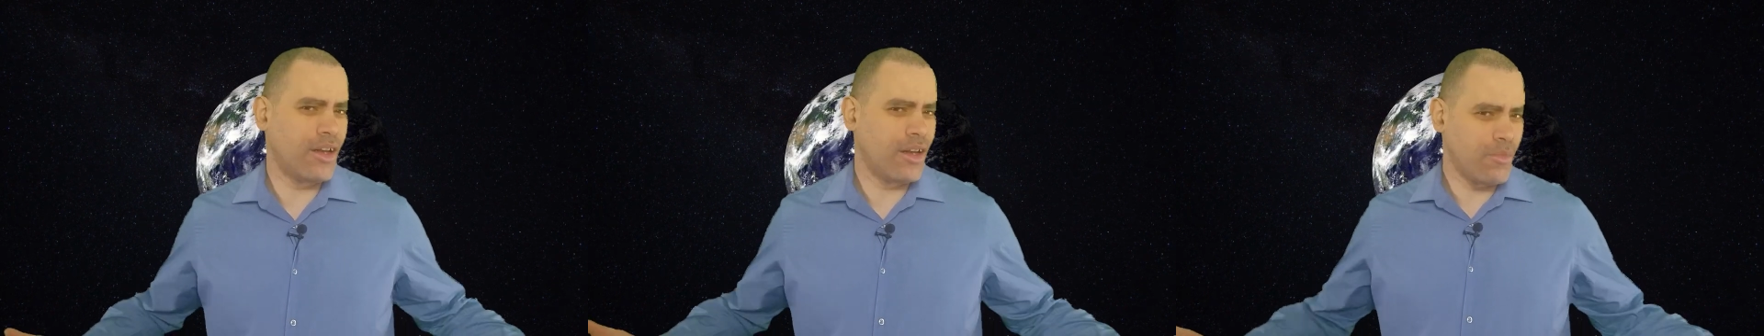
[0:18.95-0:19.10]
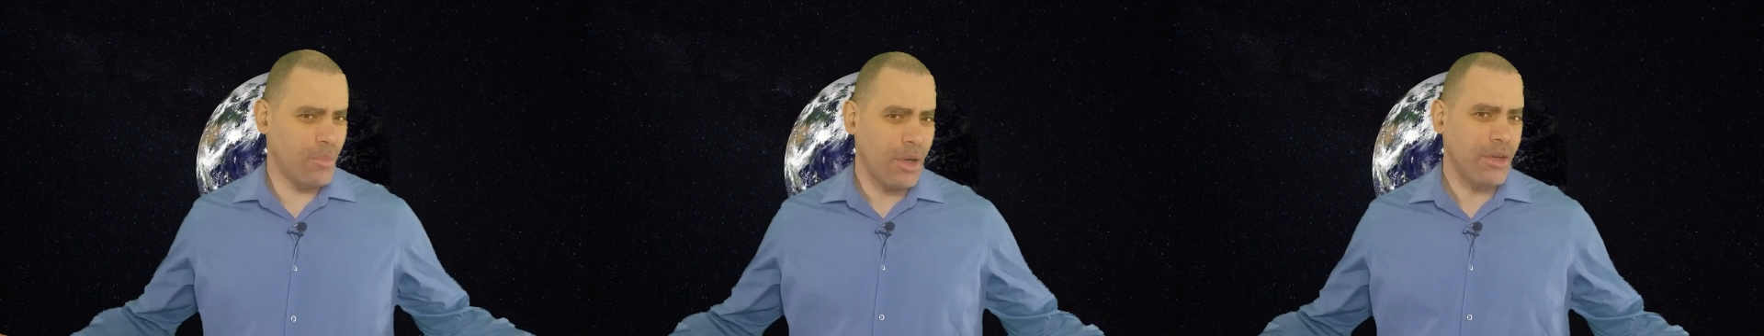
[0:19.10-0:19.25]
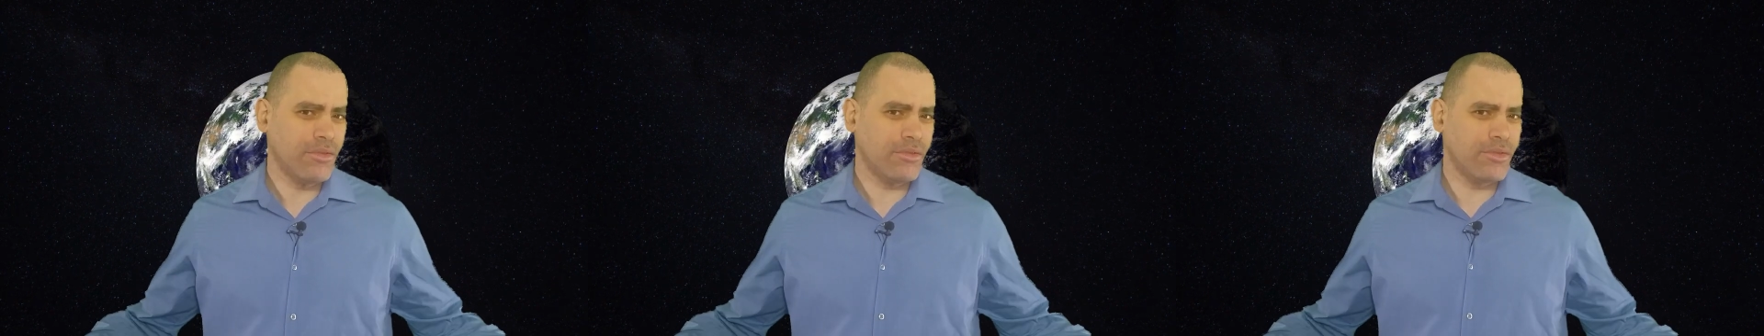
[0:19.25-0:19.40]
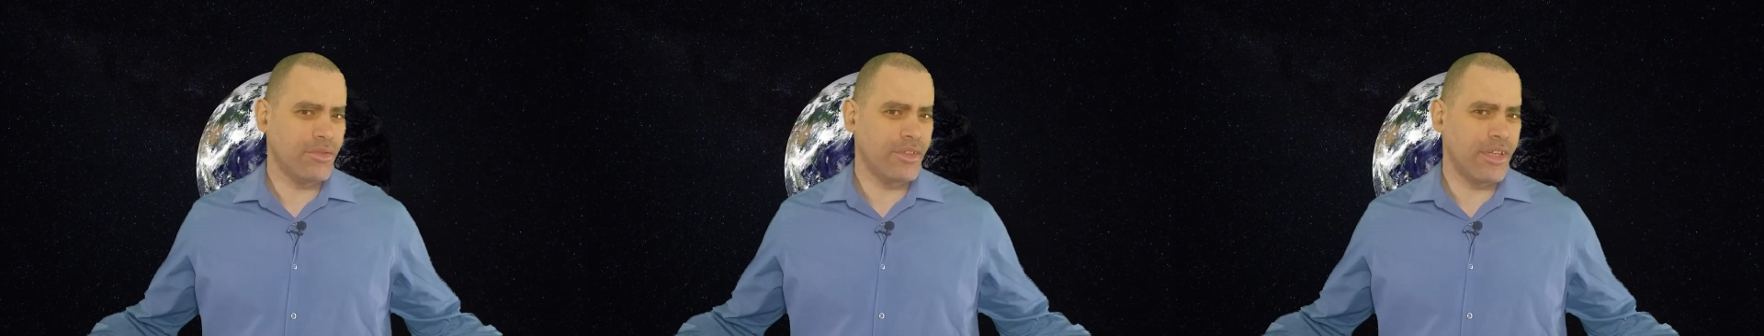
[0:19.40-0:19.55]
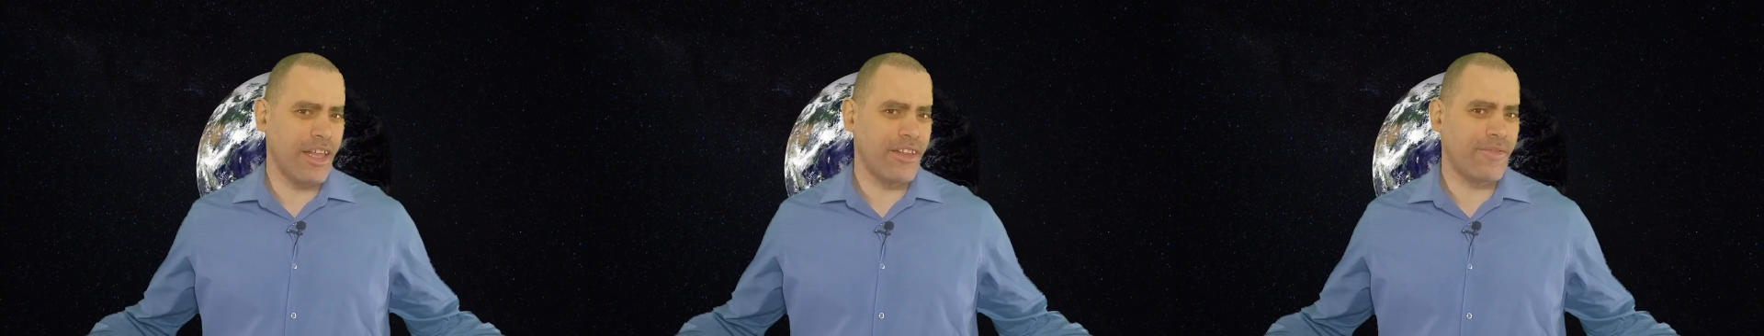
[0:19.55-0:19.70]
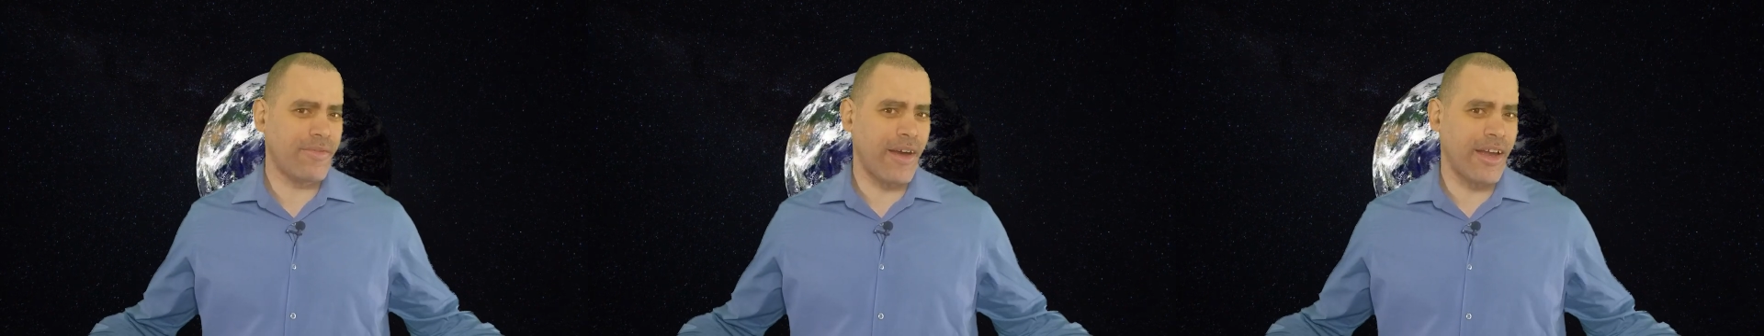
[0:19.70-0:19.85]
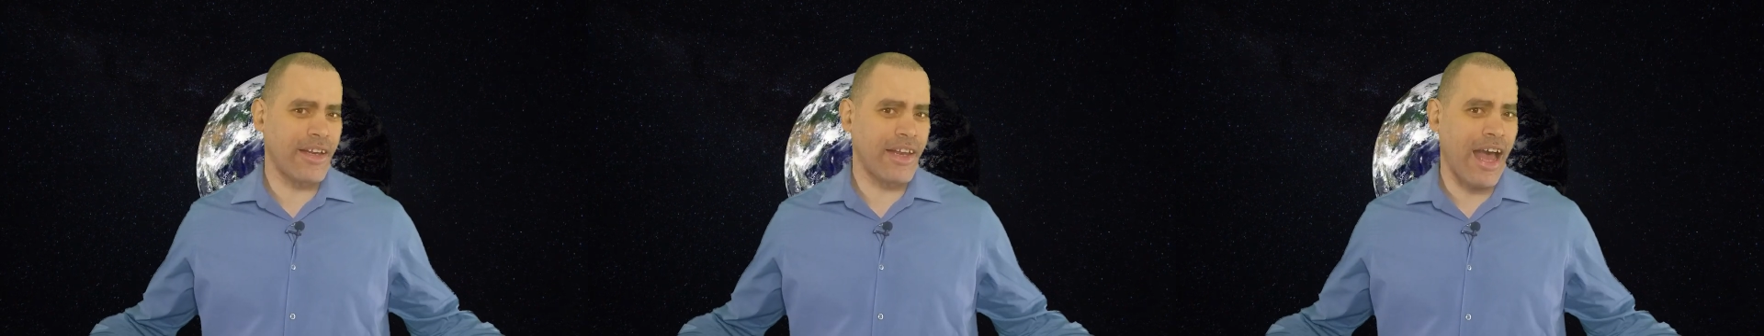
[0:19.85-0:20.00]
Well, let's
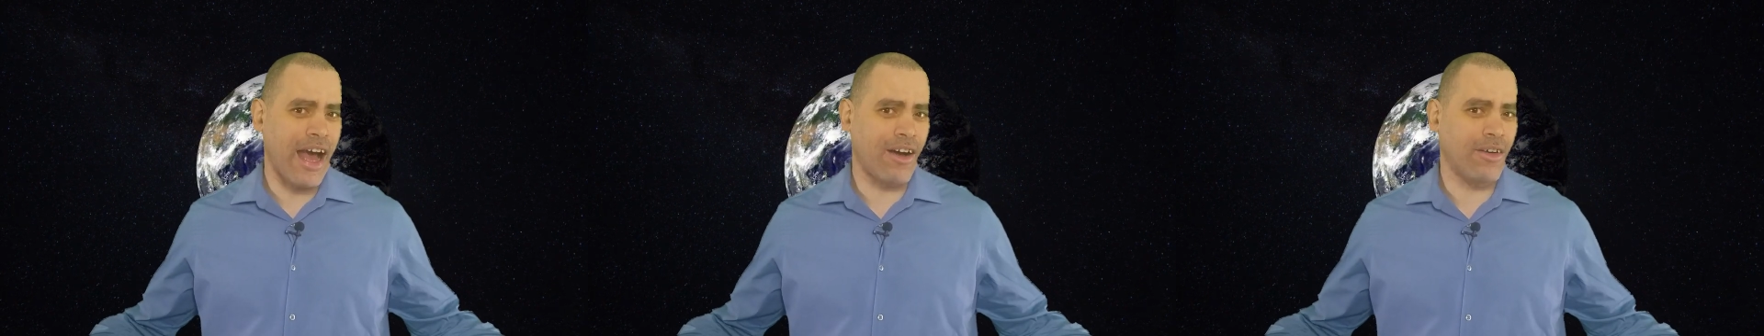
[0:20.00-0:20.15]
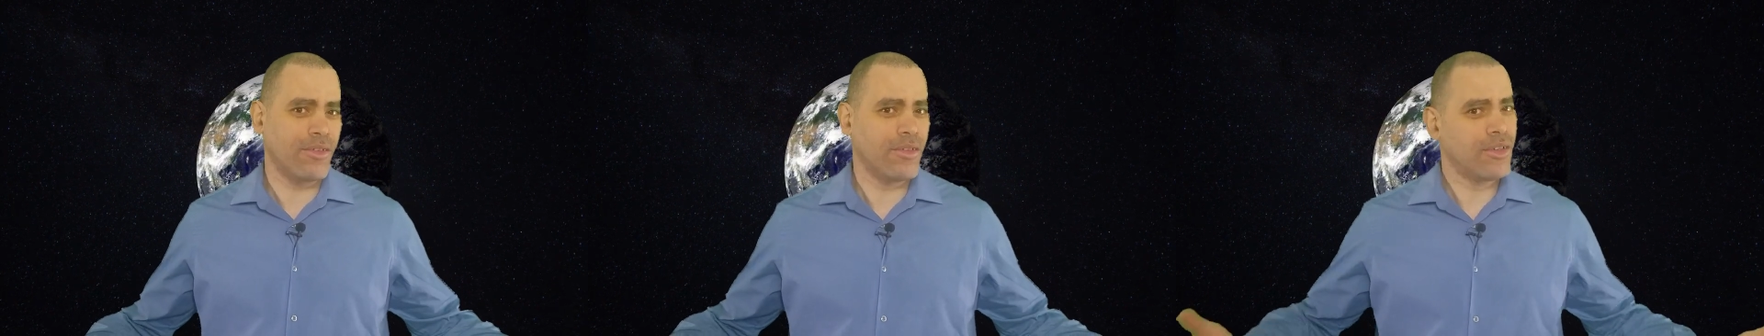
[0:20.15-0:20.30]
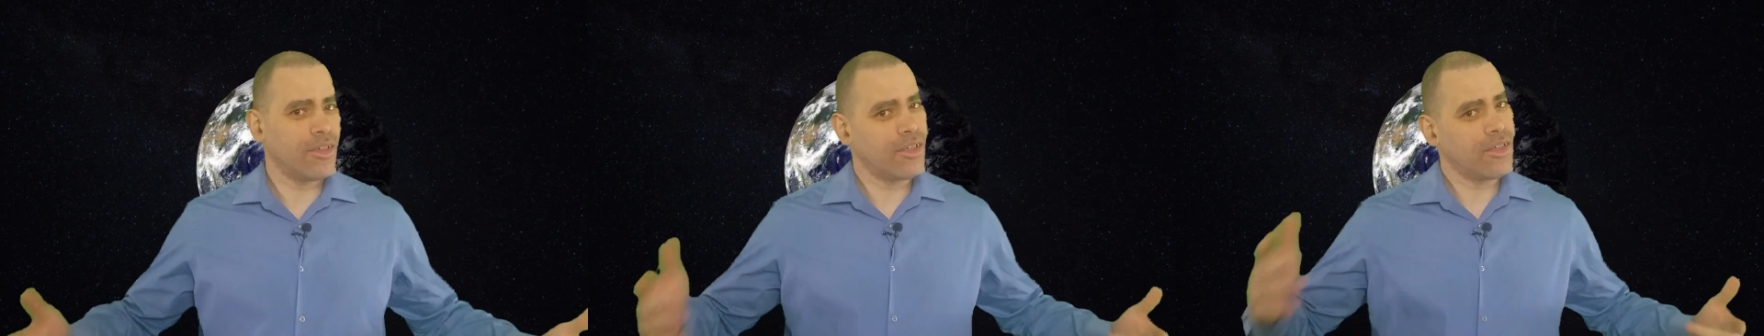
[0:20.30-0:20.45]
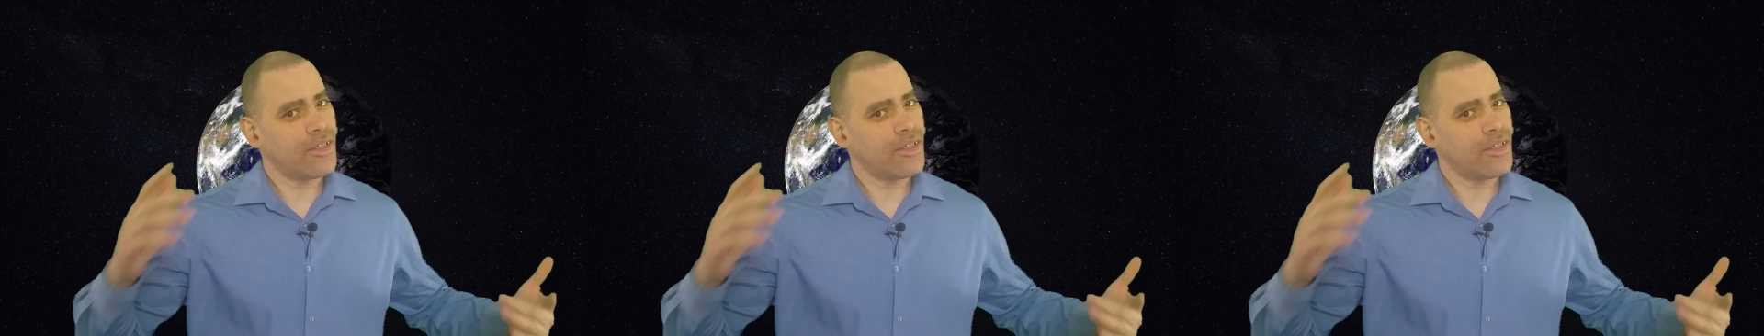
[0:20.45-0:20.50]
find out.